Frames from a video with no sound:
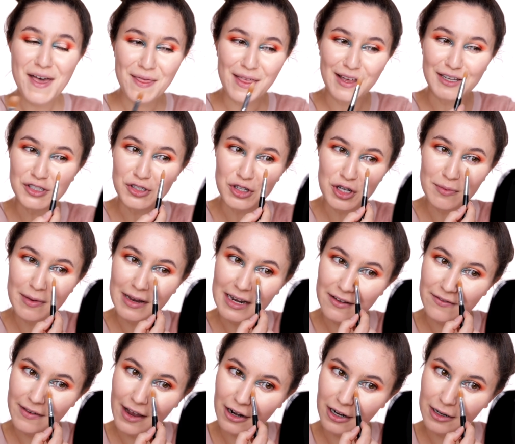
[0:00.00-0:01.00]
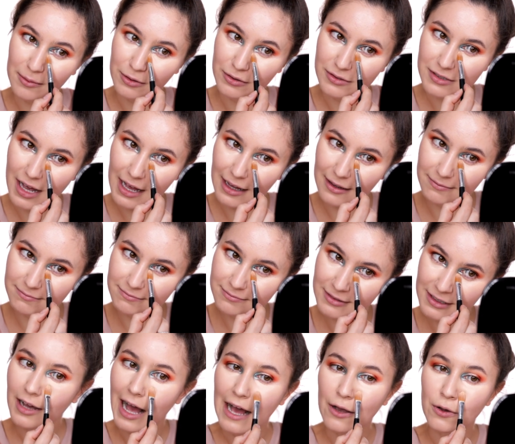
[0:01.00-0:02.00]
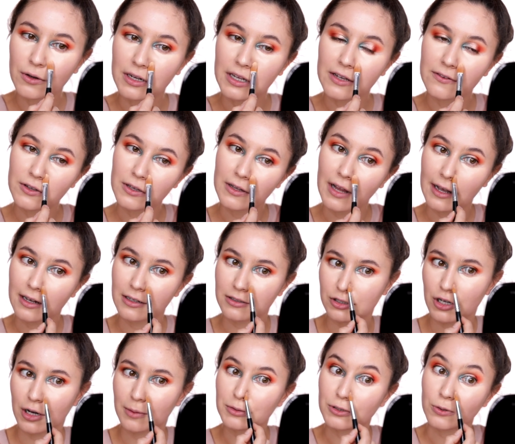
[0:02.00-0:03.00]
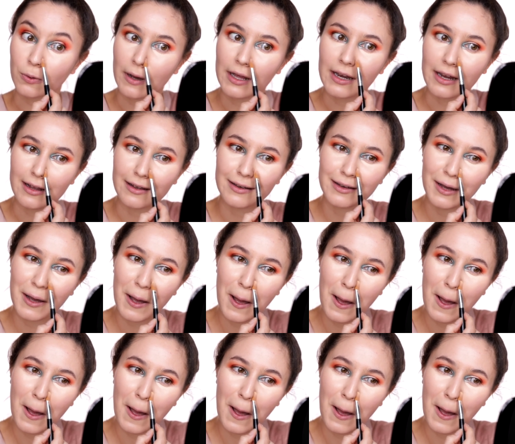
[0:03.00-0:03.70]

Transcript: there's too many variables. I could give you like a top 20.